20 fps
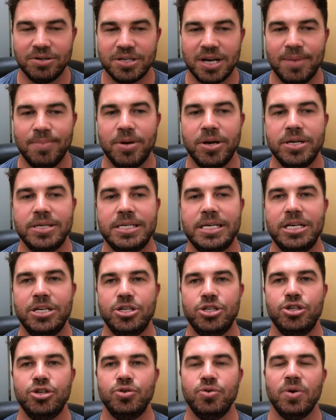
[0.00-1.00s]
I'm going to
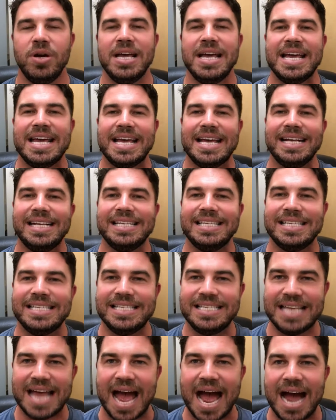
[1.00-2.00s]
teach you
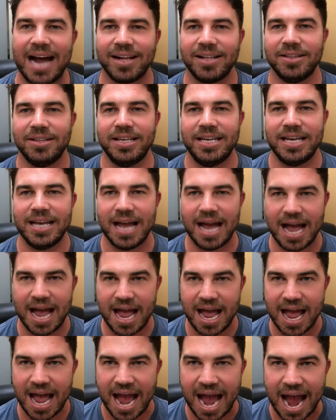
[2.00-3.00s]
exactly
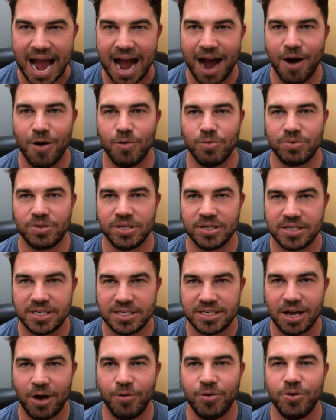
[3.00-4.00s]
how to
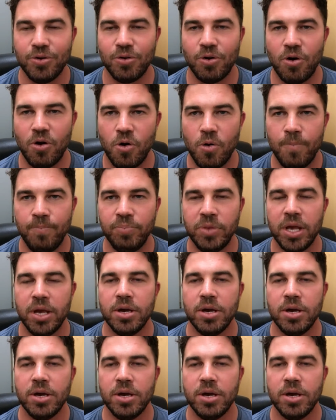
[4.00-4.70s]
sell your home